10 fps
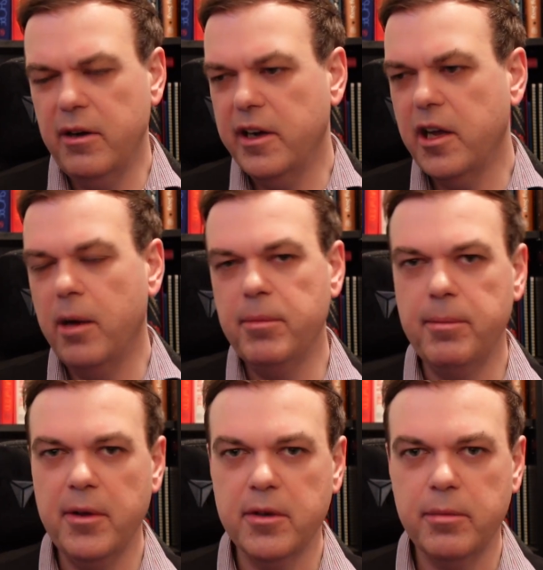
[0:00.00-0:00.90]
I can't be
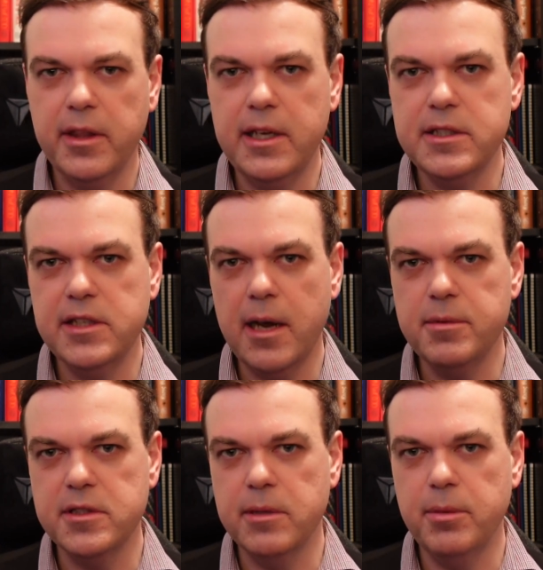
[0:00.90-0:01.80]
bothered with these
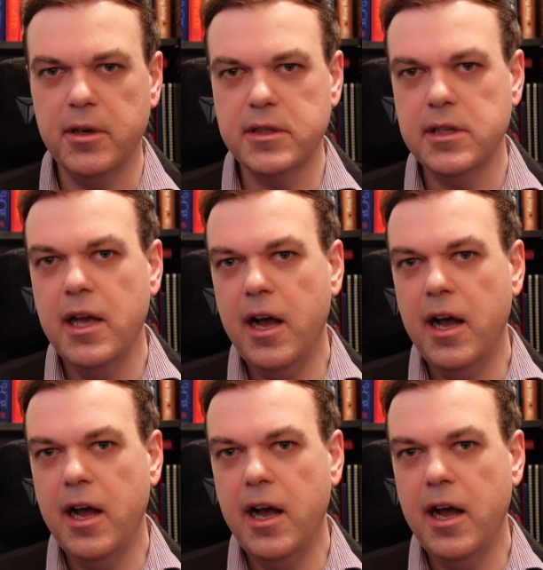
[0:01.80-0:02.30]
chapters of the books,